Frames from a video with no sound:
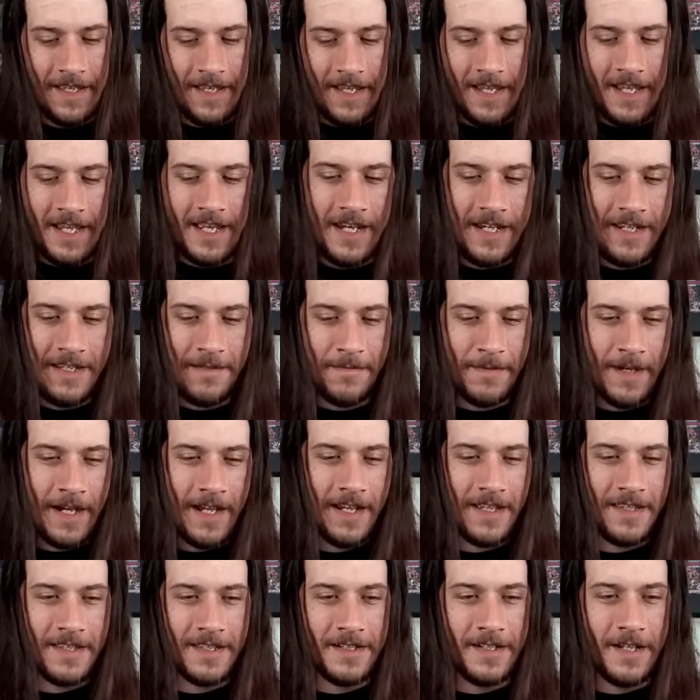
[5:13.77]
anybody
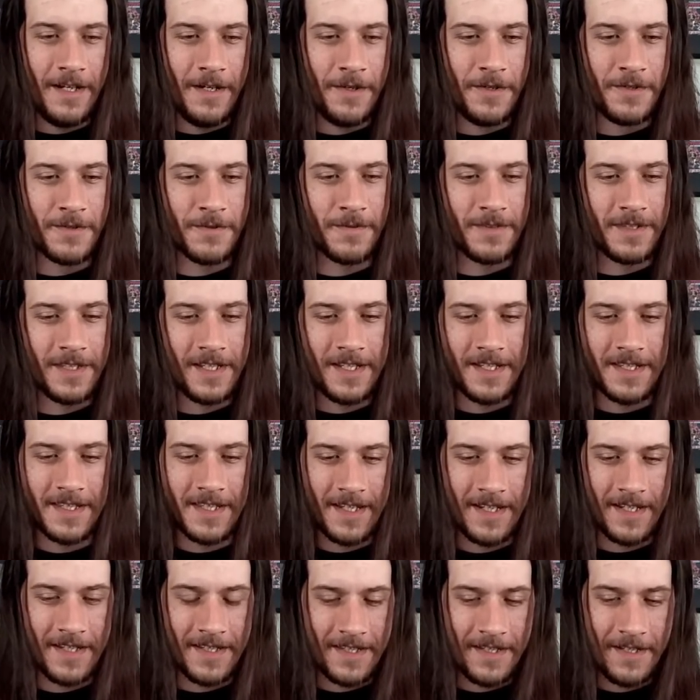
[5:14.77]
that knows what these
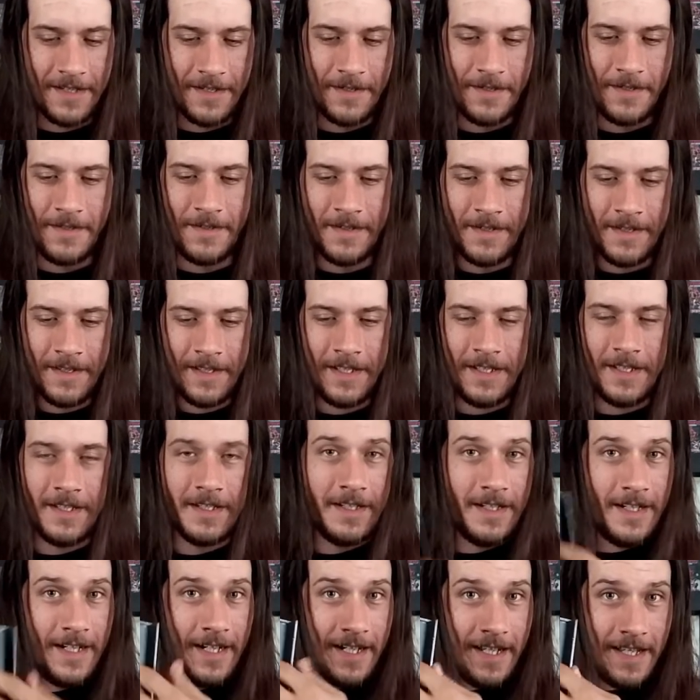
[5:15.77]
things do.
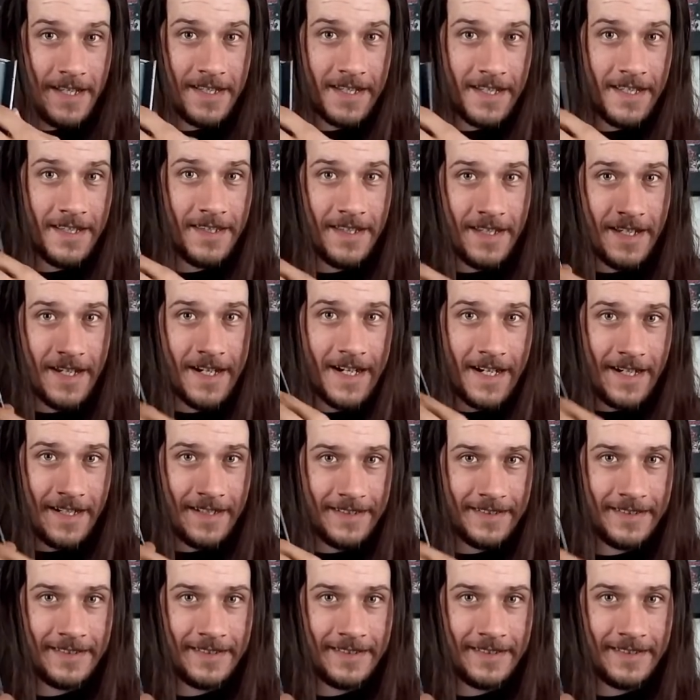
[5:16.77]
Alright, it's in there.